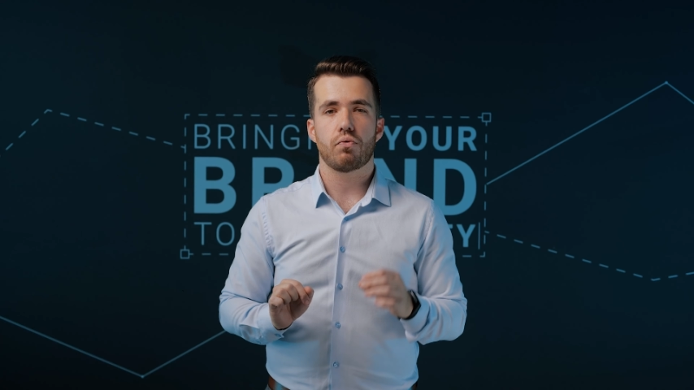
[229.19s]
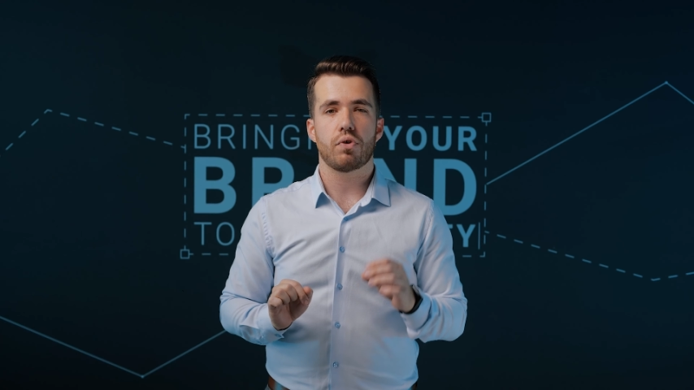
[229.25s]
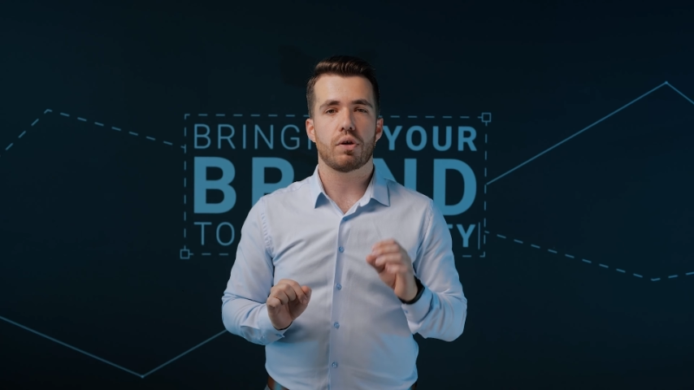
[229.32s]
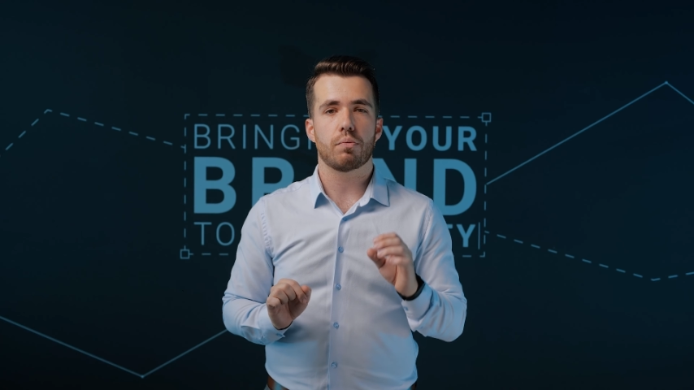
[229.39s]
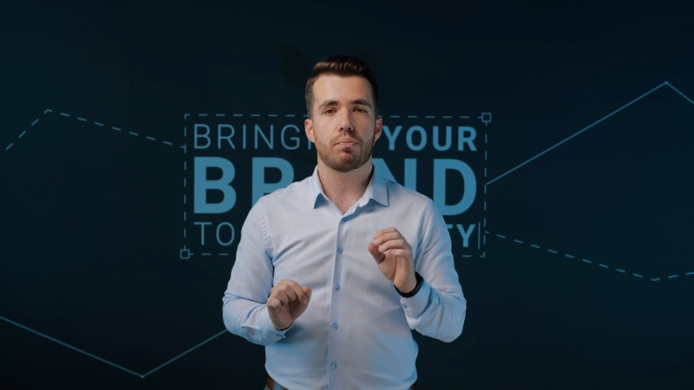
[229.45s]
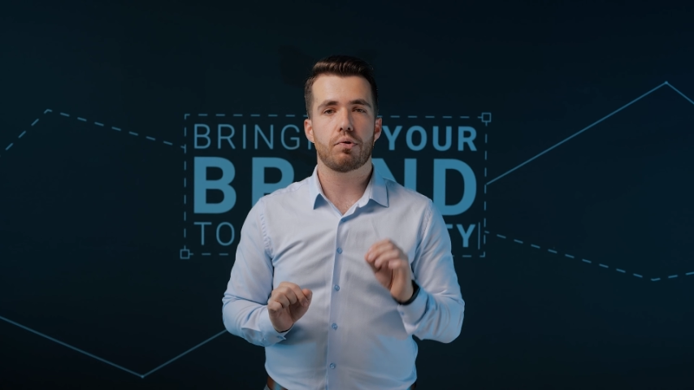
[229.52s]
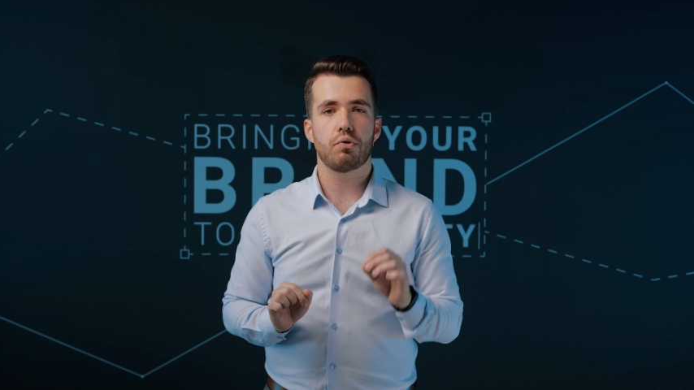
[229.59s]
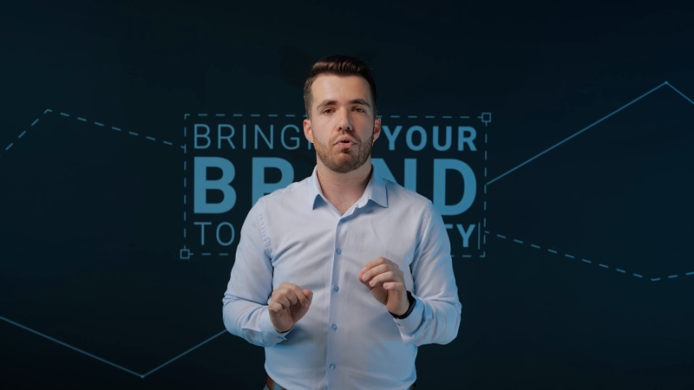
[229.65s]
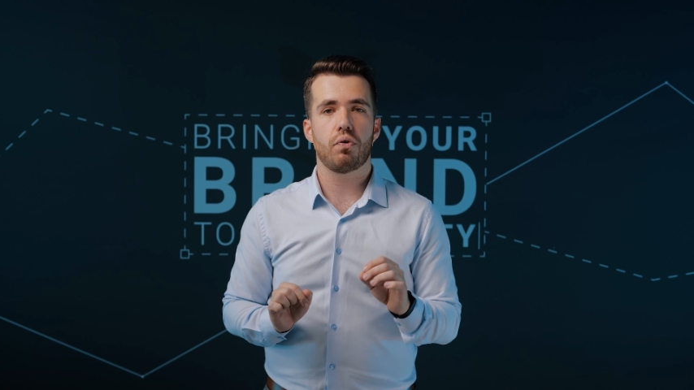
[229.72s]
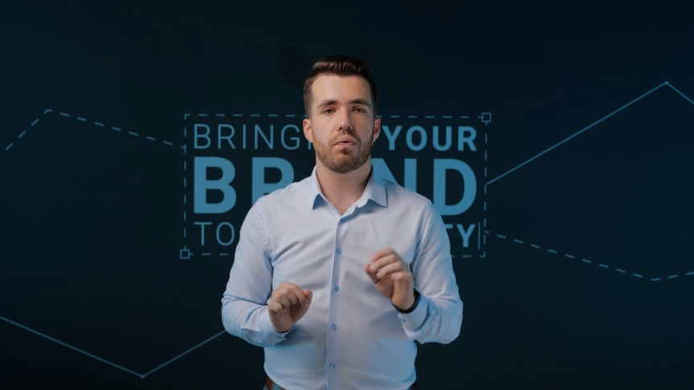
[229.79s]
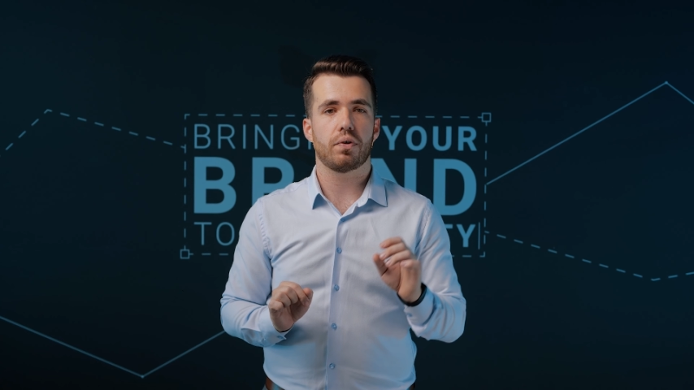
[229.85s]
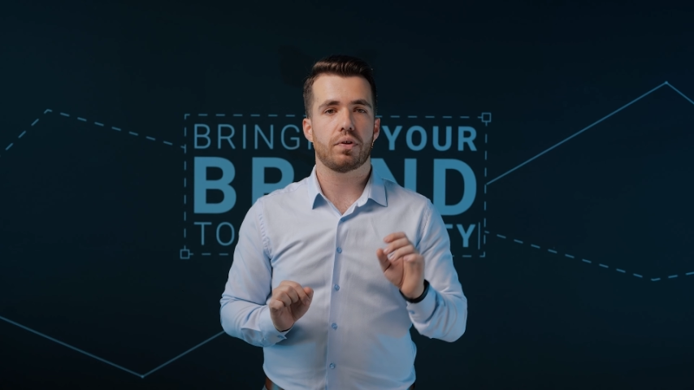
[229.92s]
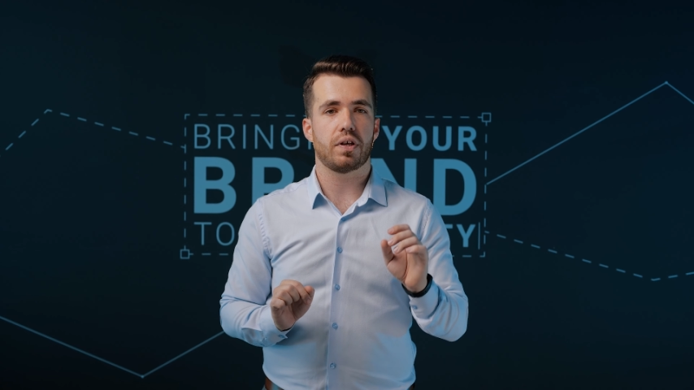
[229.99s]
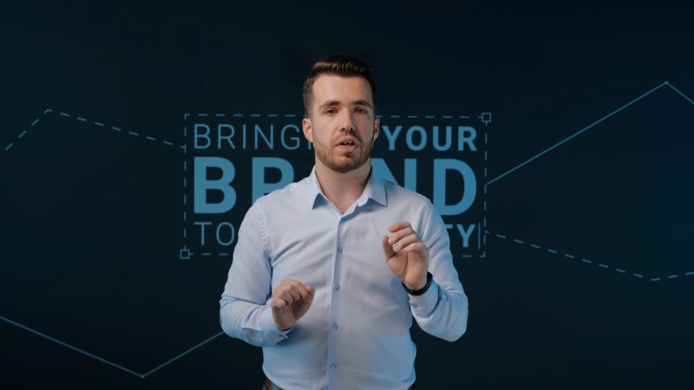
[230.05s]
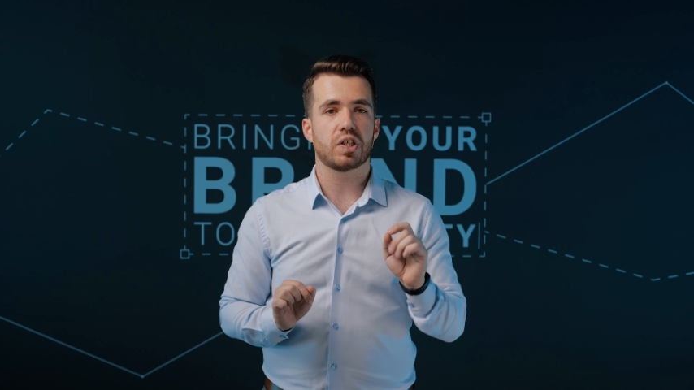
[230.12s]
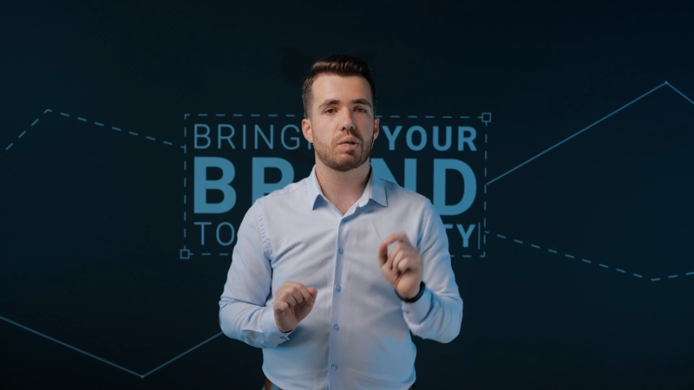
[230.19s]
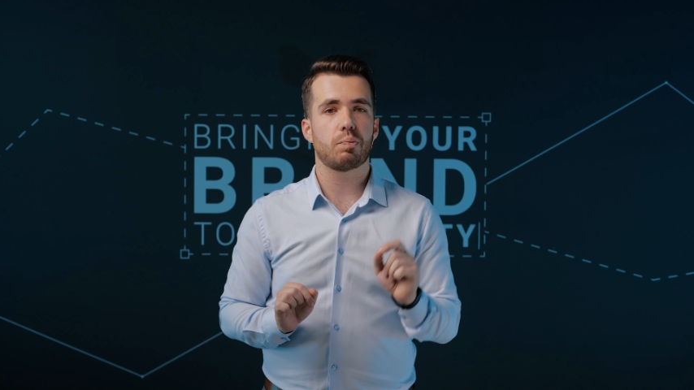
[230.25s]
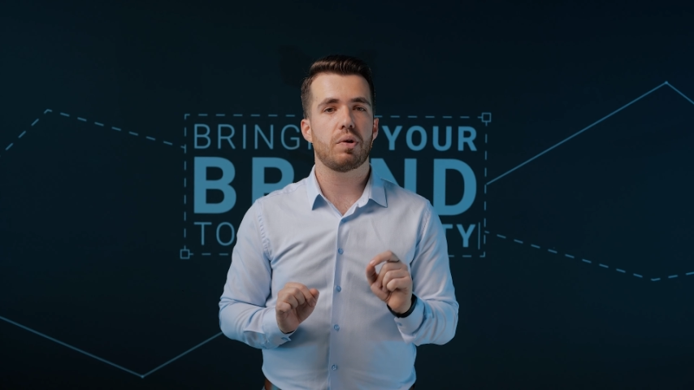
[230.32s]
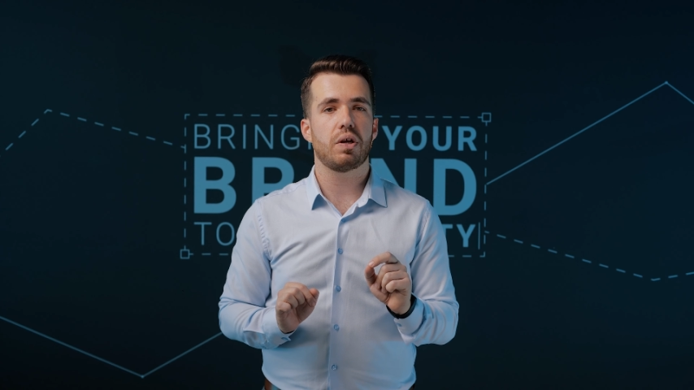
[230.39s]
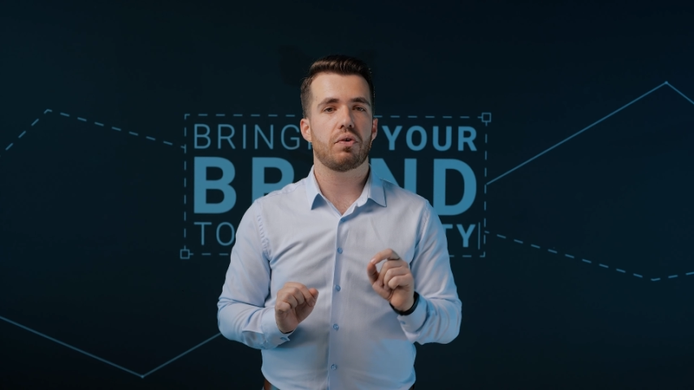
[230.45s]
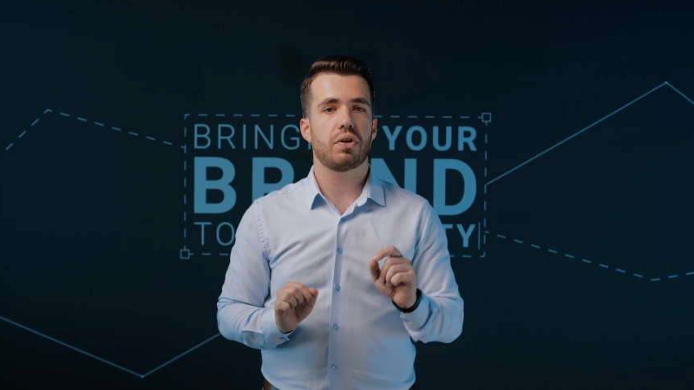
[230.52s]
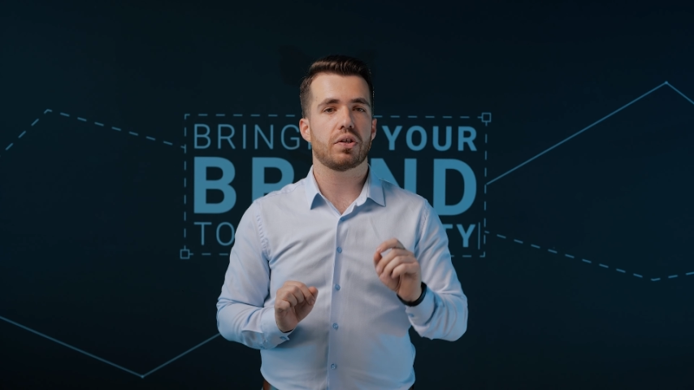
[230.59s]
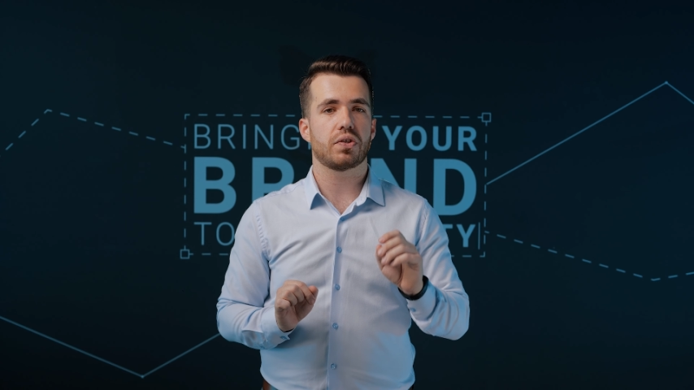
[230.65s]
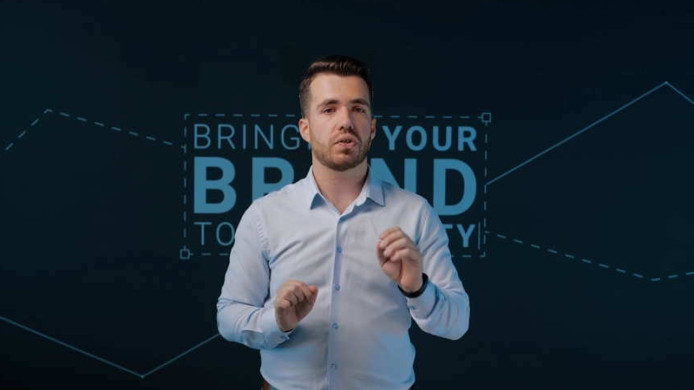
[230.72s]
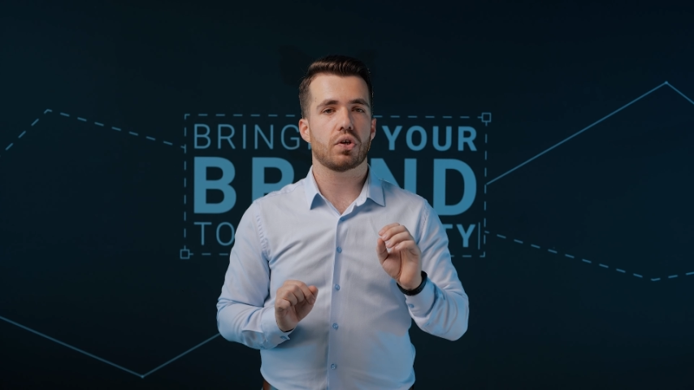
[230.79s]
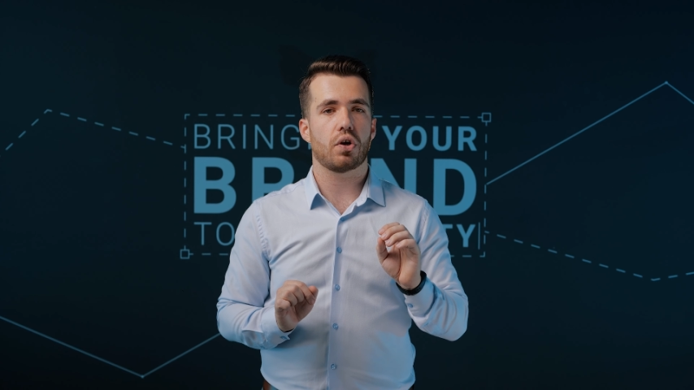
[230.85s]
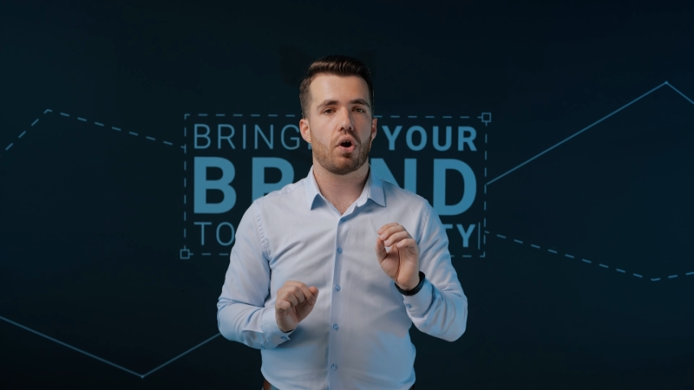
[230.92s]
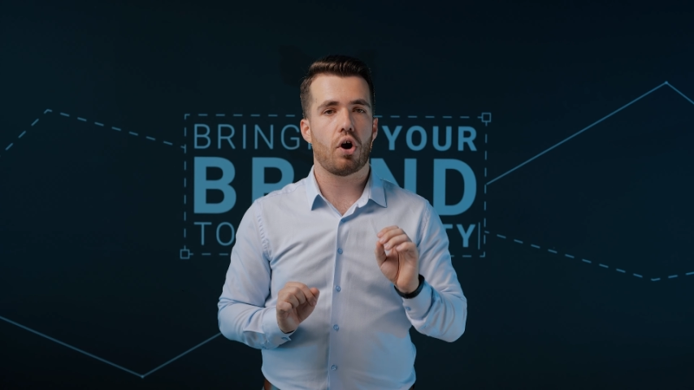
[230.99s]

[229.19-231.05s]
we improve the experience